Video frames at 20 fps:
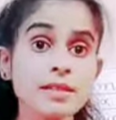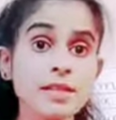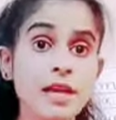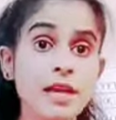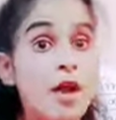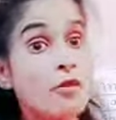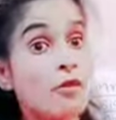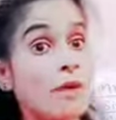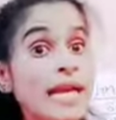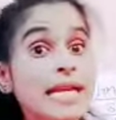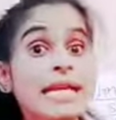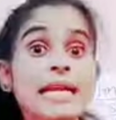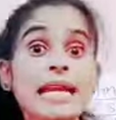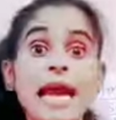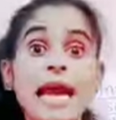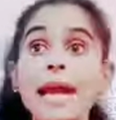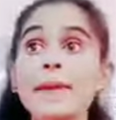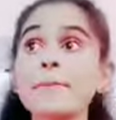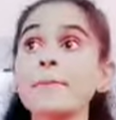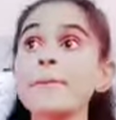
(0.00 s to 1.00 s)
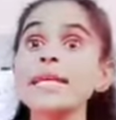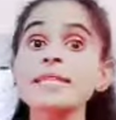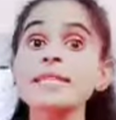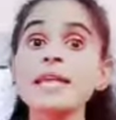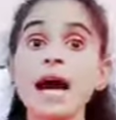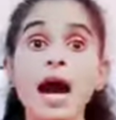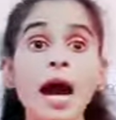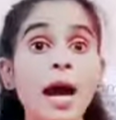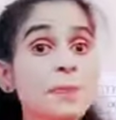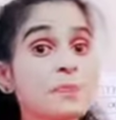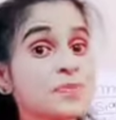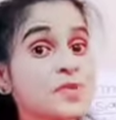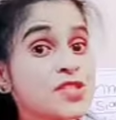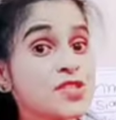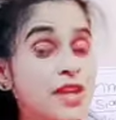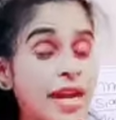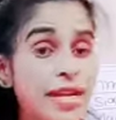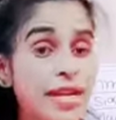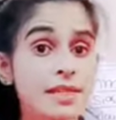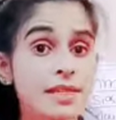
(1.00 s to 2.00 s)
While climbing the
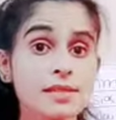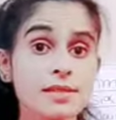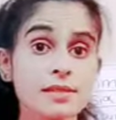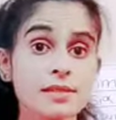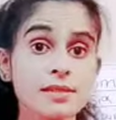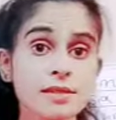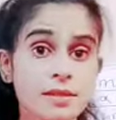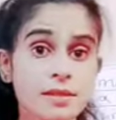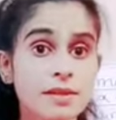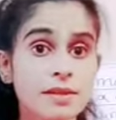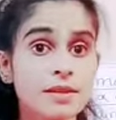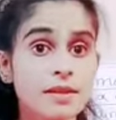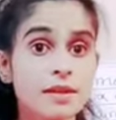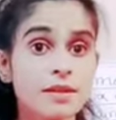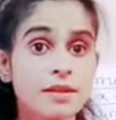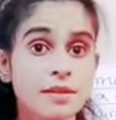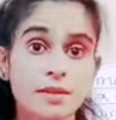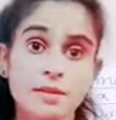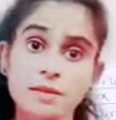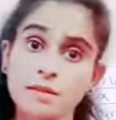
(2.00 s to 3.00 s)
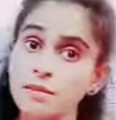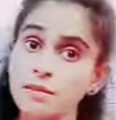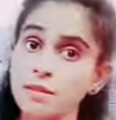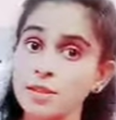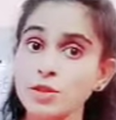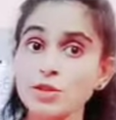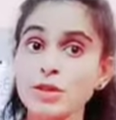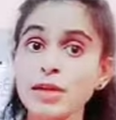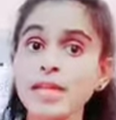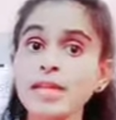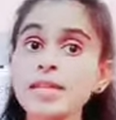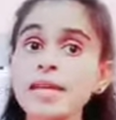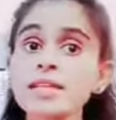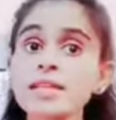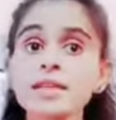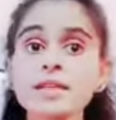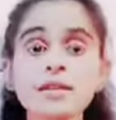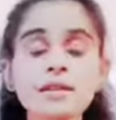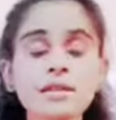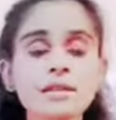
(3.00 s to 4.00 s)
upstairs, you can get
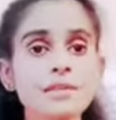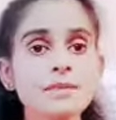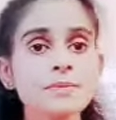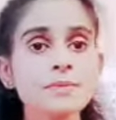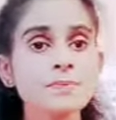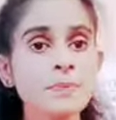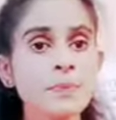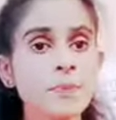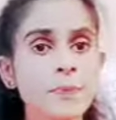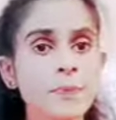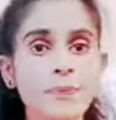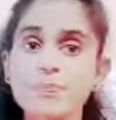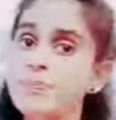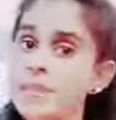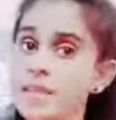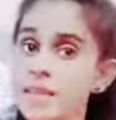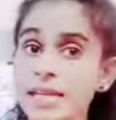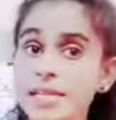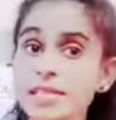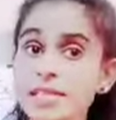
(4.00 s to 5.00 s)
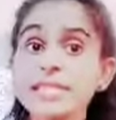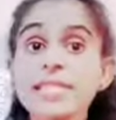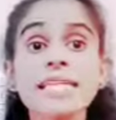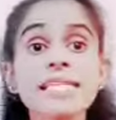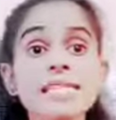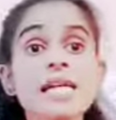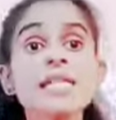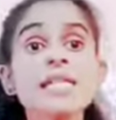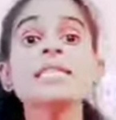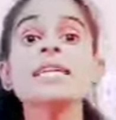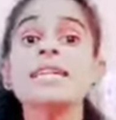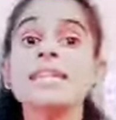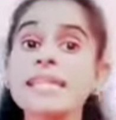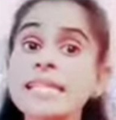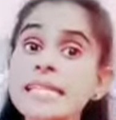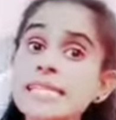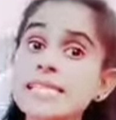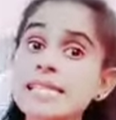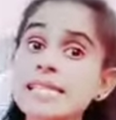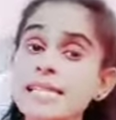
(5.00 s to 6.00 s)
hurt. Yes, these are the
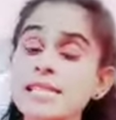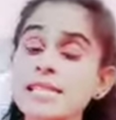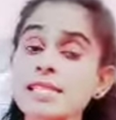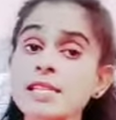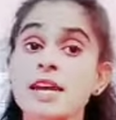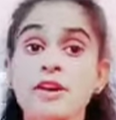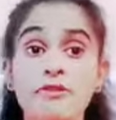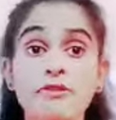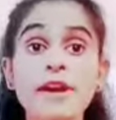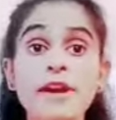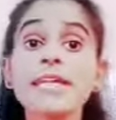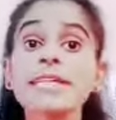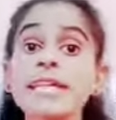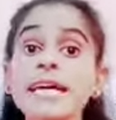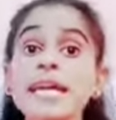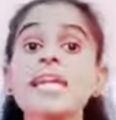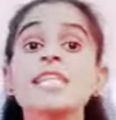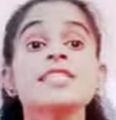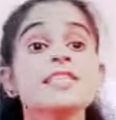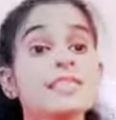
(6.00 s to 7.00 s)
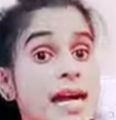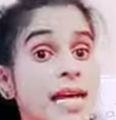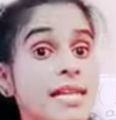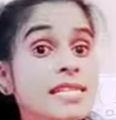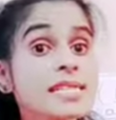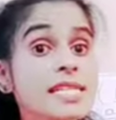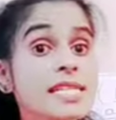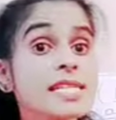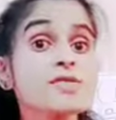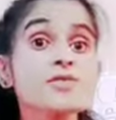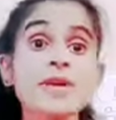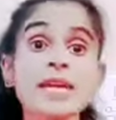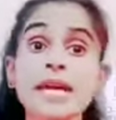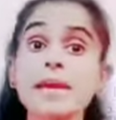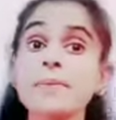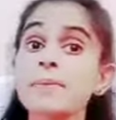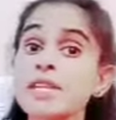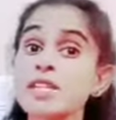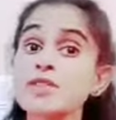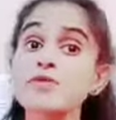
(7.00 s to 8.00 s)
reasons where there are chances we can
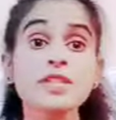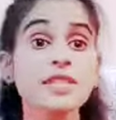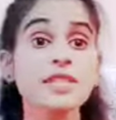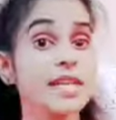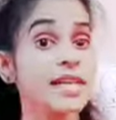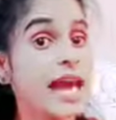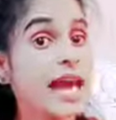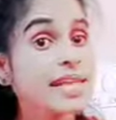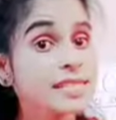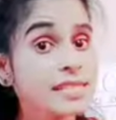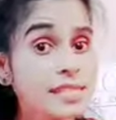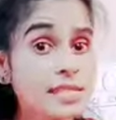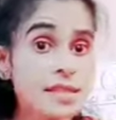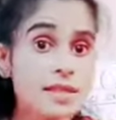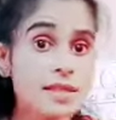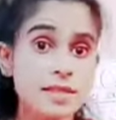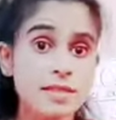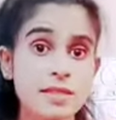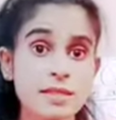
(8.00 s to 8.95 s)
meet with an accident.